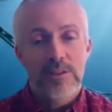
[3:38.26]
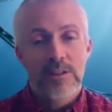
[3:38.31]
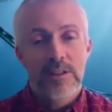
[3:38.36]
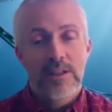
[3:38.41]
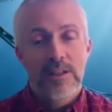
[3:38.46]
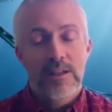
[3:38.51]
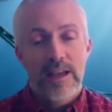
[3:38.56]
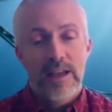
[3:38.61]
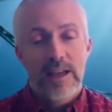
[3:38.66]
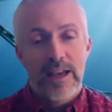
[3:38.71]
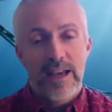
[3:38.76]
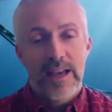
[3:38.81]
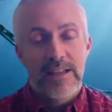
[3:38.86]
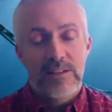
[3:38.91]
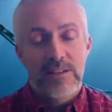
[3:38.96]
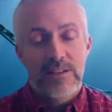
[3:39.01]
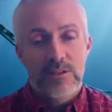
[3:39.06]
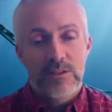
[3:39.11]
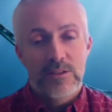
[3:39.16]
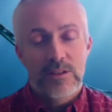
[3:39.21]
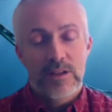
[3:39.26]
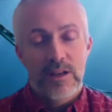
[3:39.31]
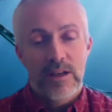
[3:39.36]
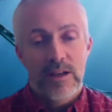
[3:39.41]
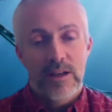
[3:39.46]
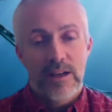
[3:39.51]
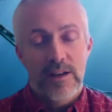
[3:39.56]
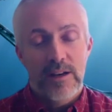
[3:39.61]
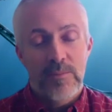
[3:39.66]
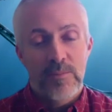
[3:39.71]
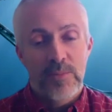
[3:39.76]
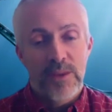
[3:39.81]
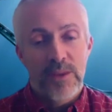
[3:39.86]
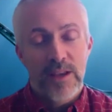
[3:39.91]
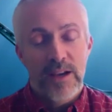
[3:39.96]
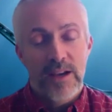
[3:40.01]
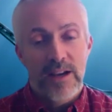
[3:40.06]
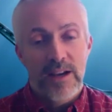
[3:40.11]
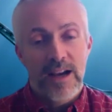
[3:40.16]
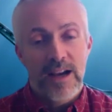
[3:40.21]
And
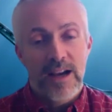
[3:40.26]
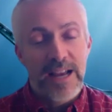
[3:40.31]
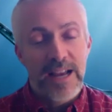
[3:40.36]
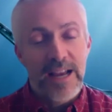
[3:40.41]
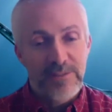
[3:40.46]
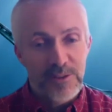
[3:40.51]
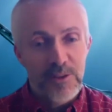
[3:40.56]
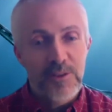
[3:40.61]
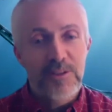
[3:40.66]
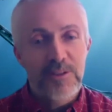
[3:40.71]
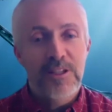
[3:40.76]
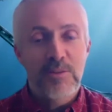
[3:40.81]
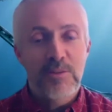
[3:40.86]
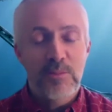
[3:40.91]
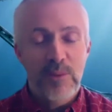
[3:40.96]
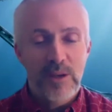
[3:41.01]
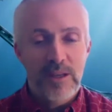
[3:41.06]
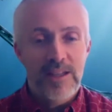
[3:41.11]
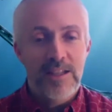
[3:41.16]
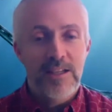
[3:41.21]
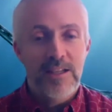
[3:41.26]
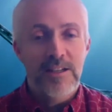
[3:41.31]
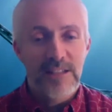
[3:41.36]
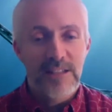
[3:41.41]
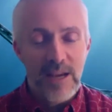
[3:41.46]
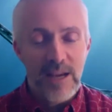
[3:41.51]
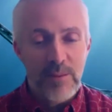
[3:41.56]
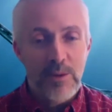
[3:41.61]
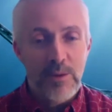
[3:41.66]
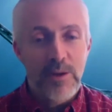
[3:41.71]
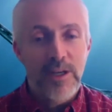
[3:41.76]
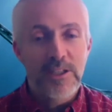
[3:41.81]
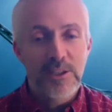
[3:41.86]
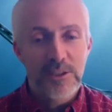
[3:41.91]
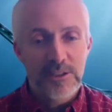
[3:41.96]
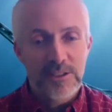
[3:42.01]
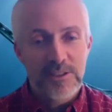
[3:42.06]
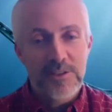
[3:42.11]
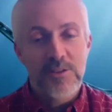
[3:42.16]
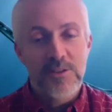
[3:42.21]
I have certainly been in
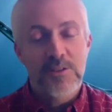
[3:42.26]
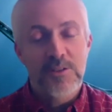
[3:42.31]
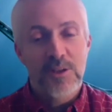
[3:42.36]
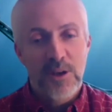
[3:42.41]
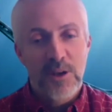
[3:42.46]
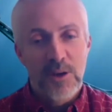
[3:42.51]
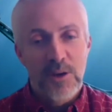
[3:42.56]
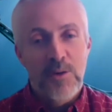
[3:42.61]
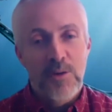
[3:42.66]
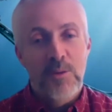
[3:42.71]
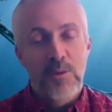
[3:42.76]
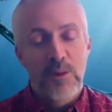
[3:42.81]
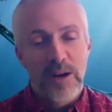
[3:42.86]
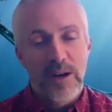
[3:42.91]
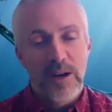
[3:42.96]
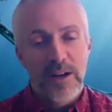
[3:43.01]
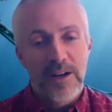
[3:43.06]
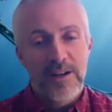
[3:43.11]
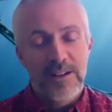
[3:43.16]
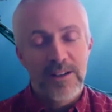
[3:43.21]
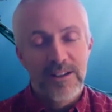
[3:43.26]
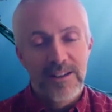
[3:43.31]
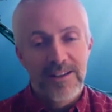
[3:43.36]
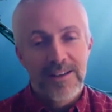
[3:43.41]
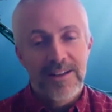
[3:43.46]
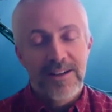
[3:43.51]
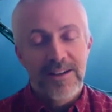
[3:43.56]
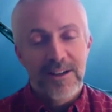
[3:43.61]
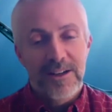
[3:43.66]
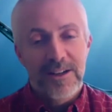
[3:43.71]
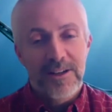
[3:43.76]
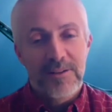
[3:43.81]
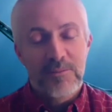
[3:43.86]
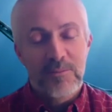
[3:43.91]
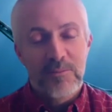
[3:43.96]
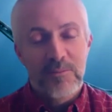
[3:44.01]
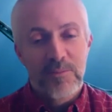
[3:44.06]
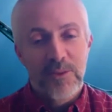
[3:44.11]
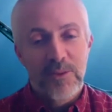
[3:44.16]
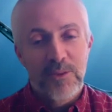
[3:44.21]
collaborations where
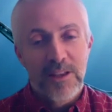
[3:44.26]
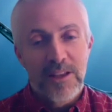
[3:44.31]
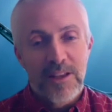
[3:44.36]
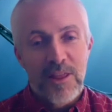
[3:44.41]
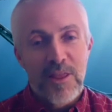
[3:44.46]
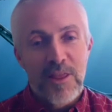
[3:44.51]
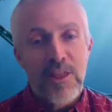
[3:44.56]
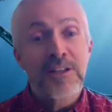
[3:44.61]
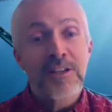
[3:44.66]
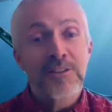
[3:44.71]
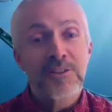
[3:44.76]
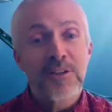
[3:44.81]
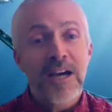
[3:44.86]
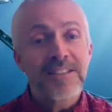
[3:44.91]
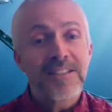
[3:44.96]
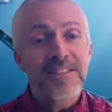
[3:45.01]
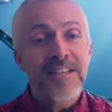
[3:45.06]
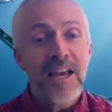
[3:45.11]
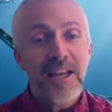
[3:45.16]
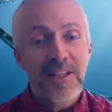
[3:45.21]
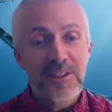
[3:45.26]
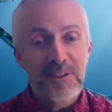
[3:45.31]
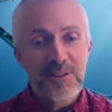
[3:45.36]
things got tense.